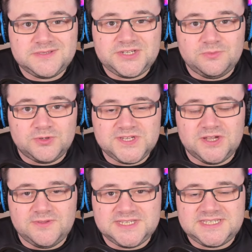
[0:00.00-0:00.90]
2 more to
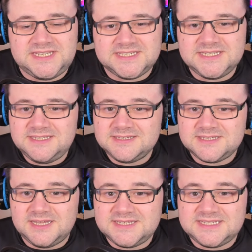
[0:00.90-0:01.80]
go of the season.
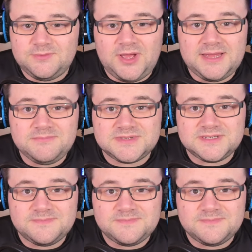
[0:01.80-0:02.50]
So let's see what happens.